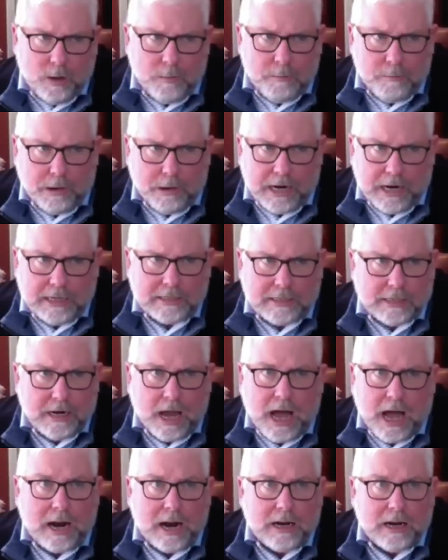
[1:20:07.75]
But it's
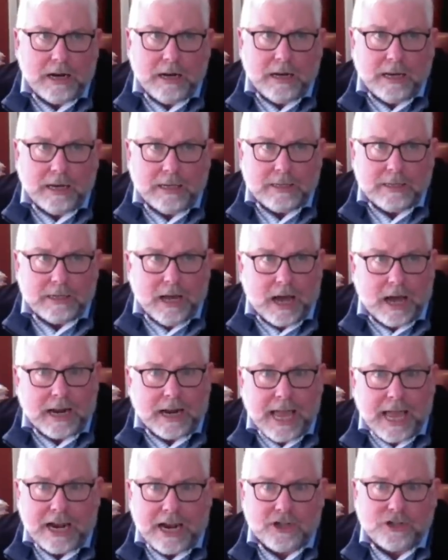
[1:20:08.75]
not a
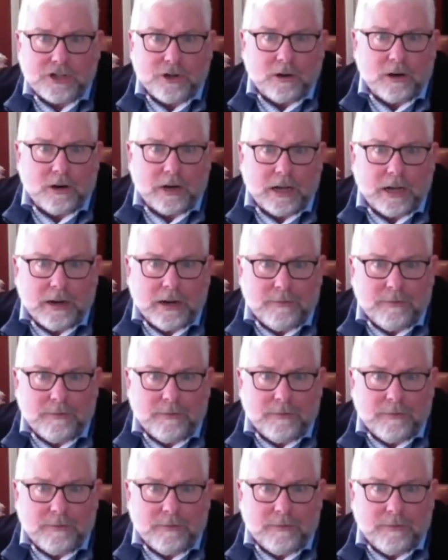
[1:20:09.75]
cash surrogate.